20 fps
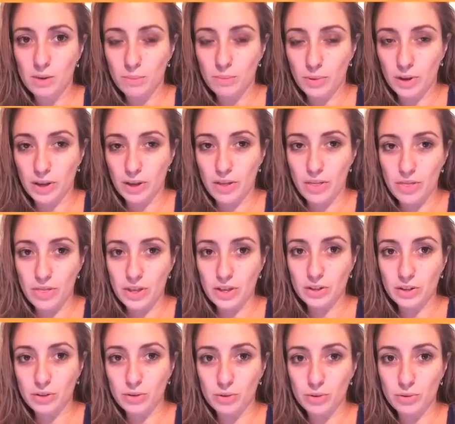But
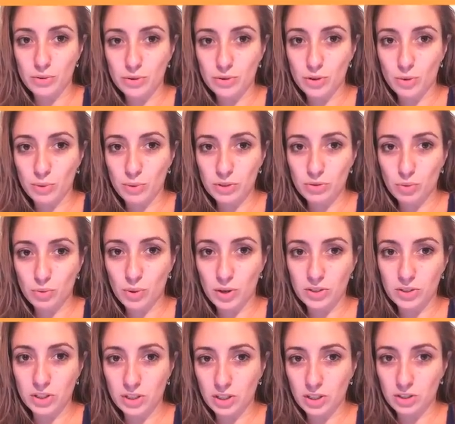thank you so much for
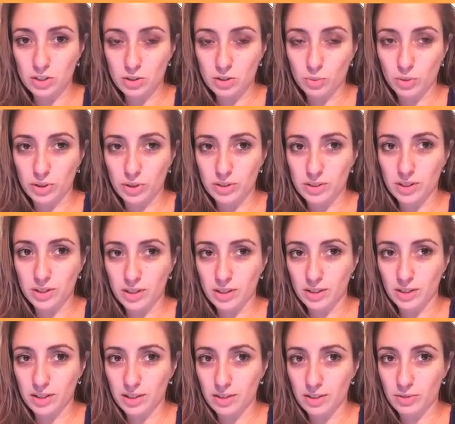watching. I just wanted
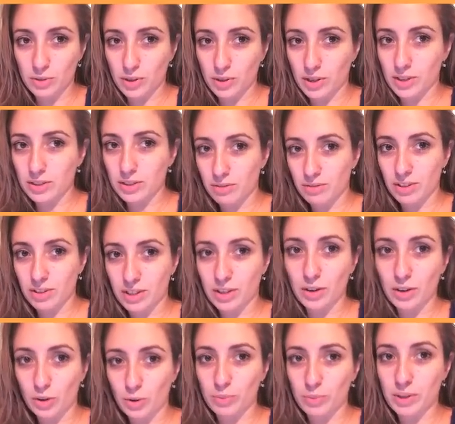to give you guys a
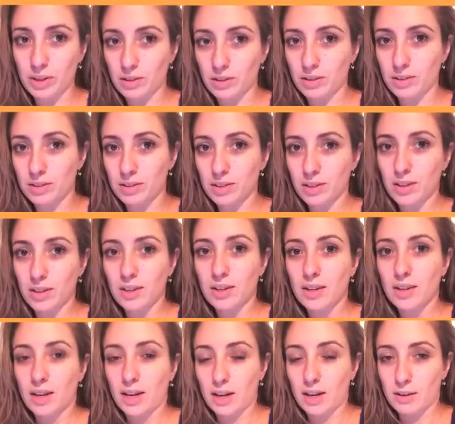video because
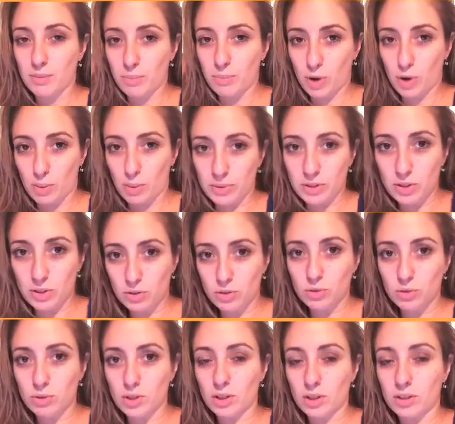I promised to
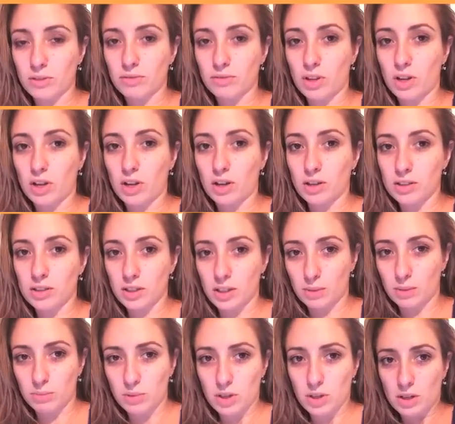do daily vlogs, and
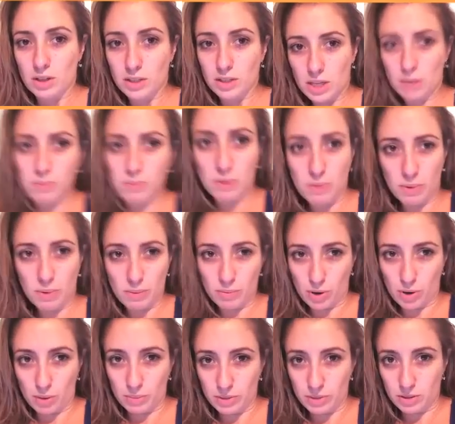I'm keeping my
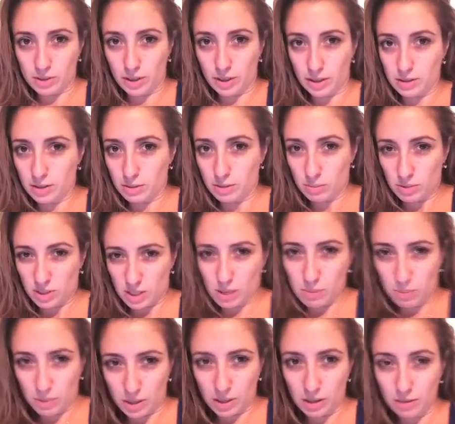promise, guys. I'm
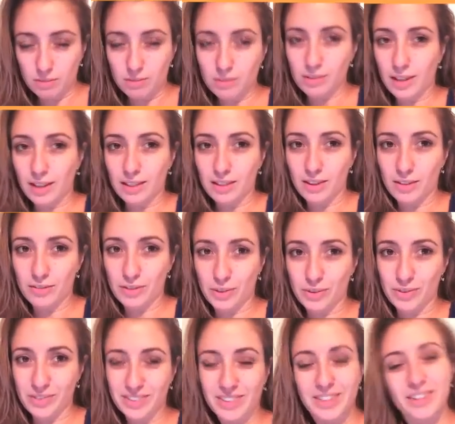keeping it. Love you.
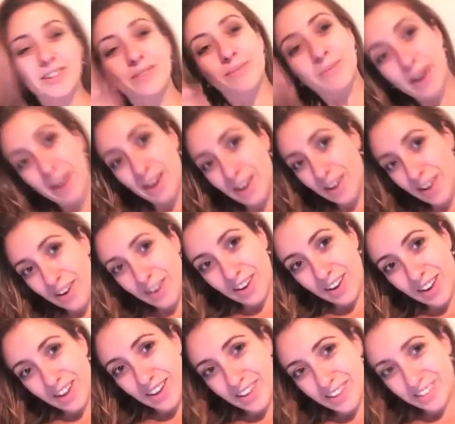
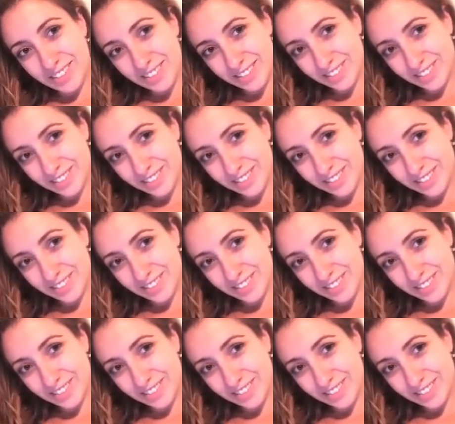Bye.